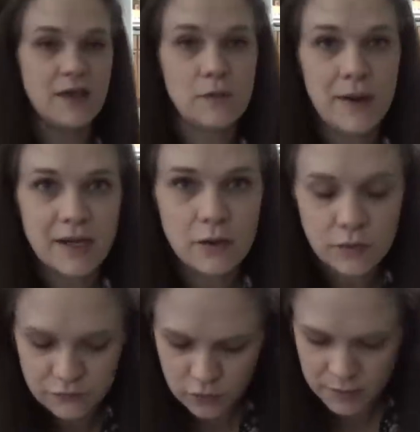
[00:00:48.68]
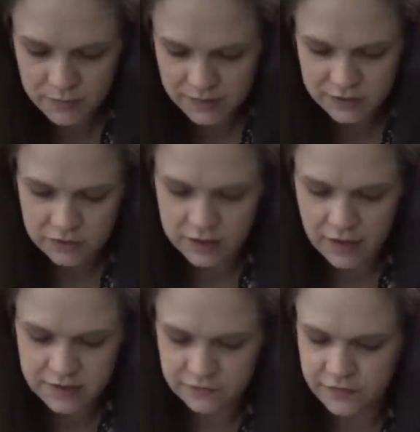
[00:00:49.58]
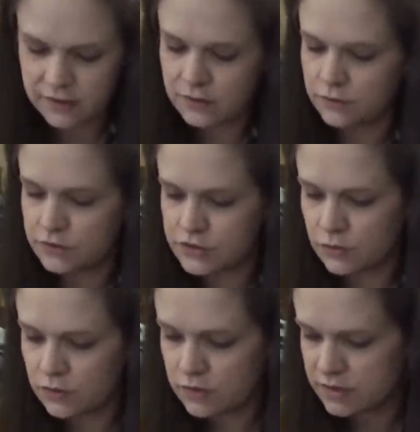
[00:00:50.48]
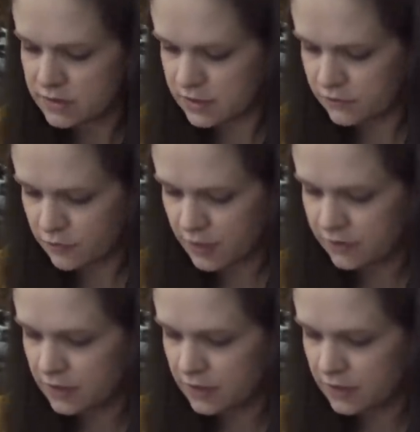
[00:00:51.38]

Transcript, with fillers: don't mind going for me because there's lots of fun little stores and stuff around the